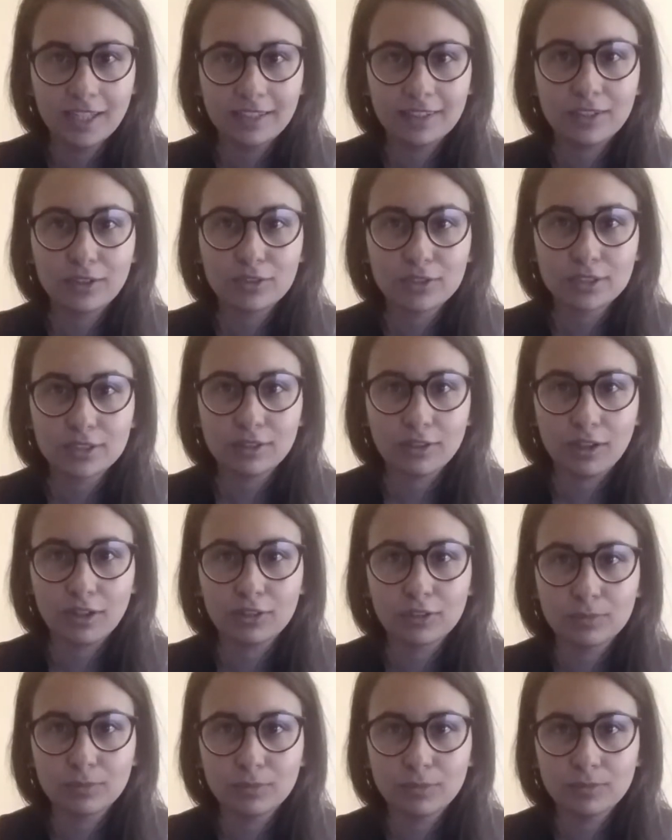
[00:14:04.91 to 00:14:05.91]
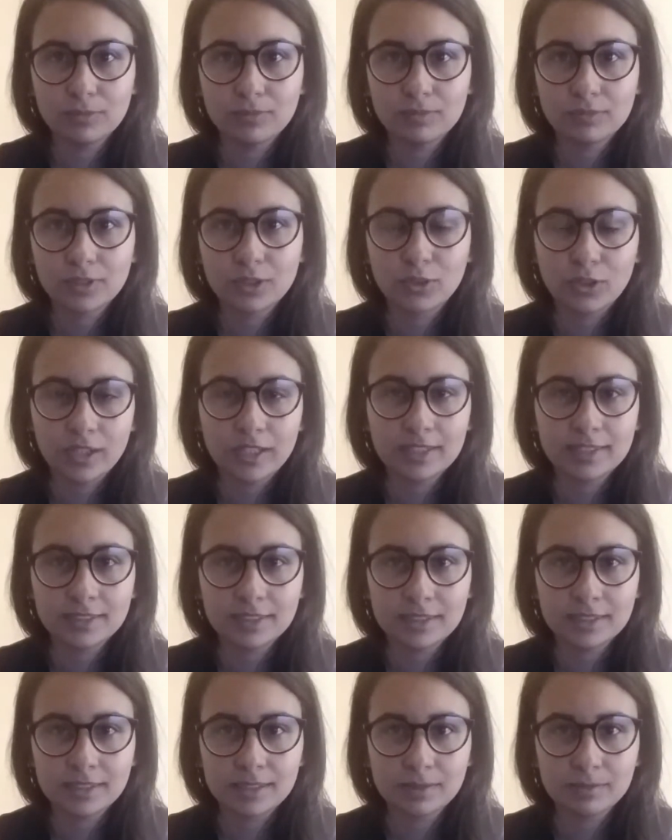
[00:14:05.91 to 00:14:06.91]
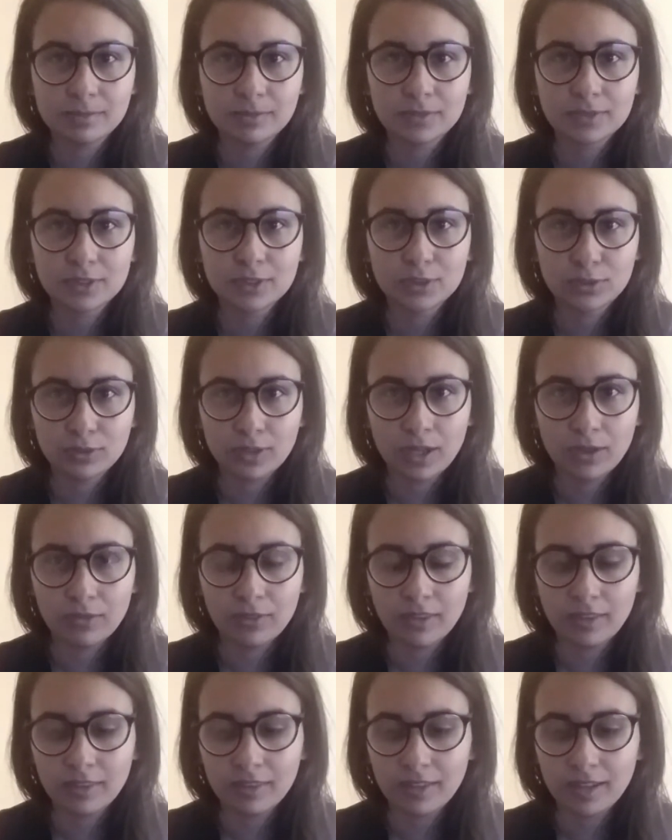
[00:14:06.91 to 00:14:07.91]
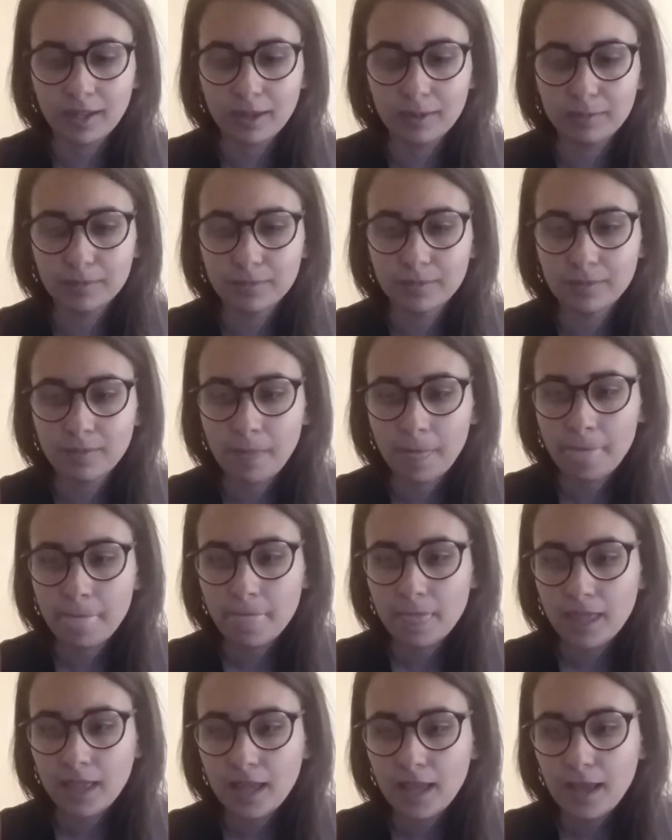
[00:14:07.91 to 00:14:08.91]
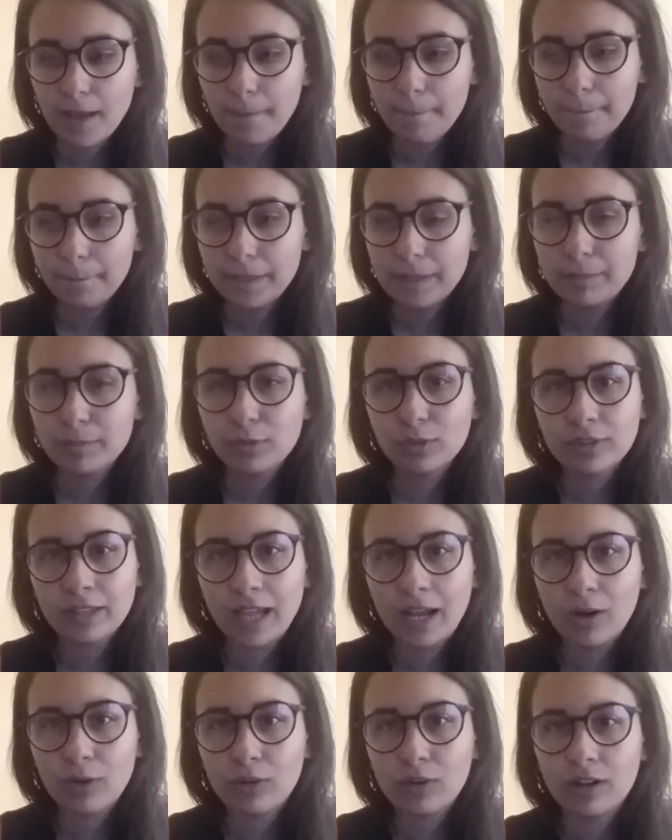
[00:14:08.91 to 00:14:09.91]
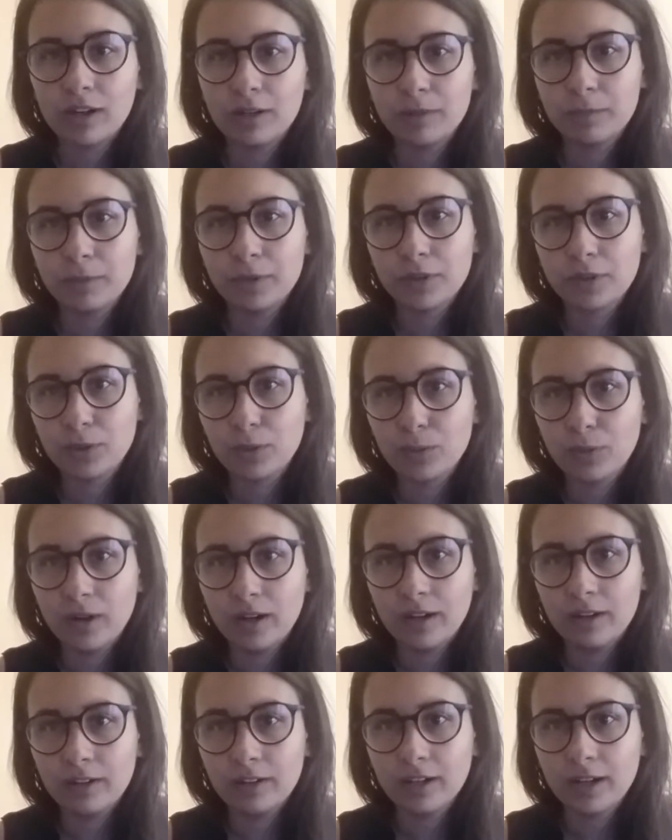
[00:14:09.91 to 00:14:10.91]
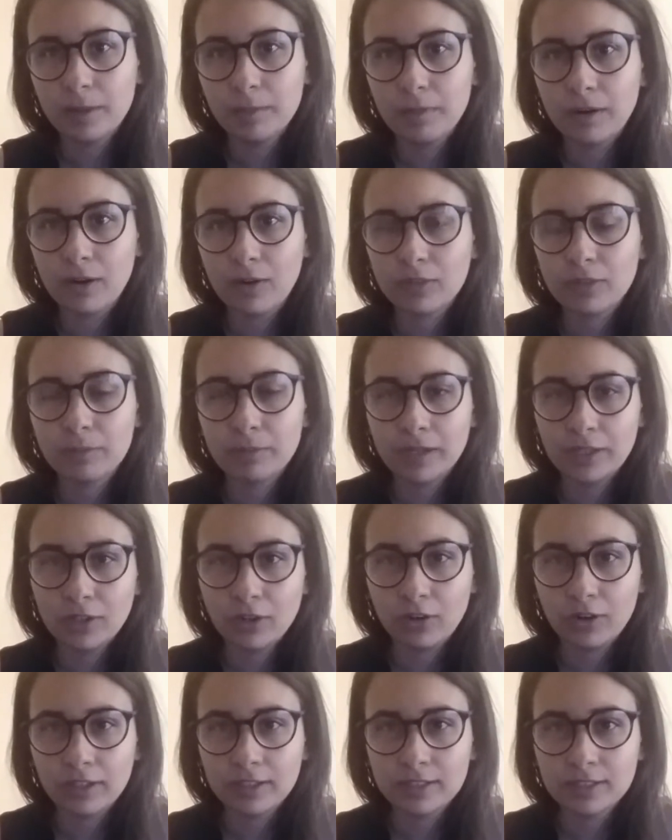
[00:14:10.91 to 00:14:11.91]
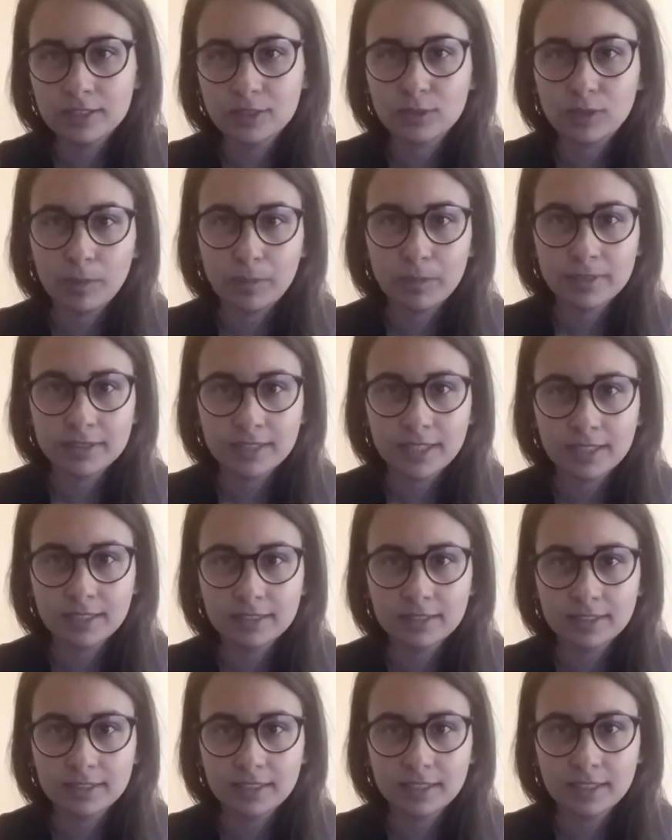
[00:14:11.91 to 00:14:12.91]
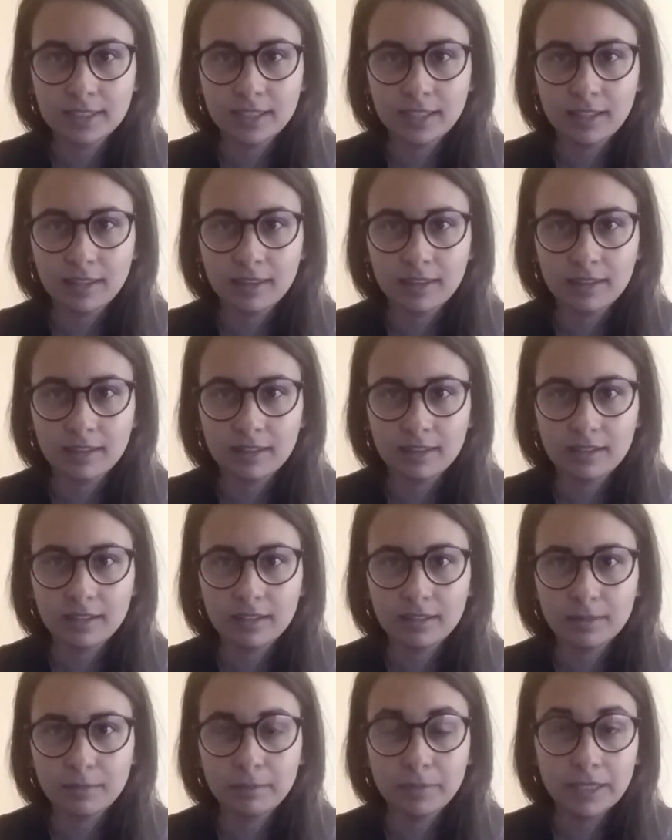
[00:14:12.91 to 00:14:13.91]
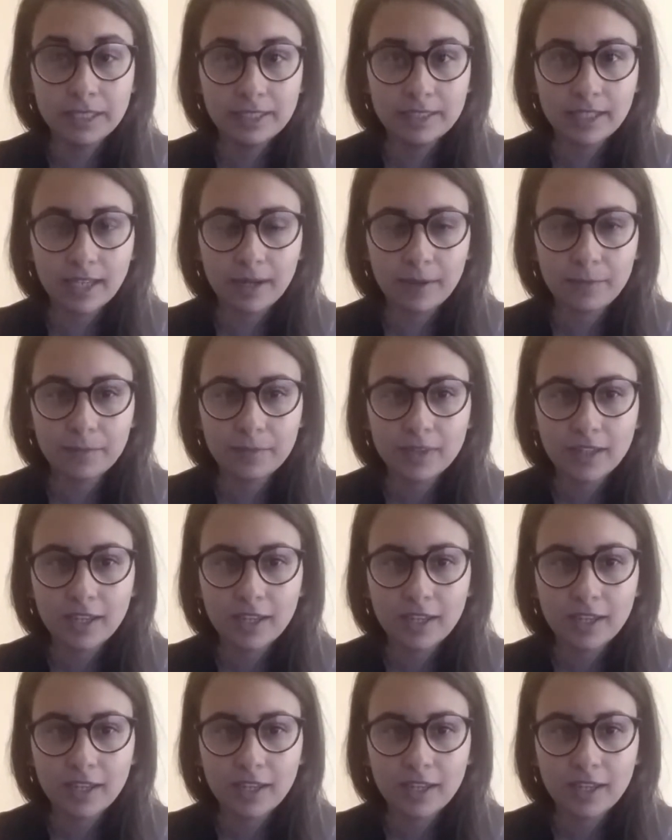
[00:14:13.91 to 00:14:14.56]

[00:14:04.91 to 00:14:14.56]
there's a lot of criticism surrounding them. People now are more aware about minorities represented in the media,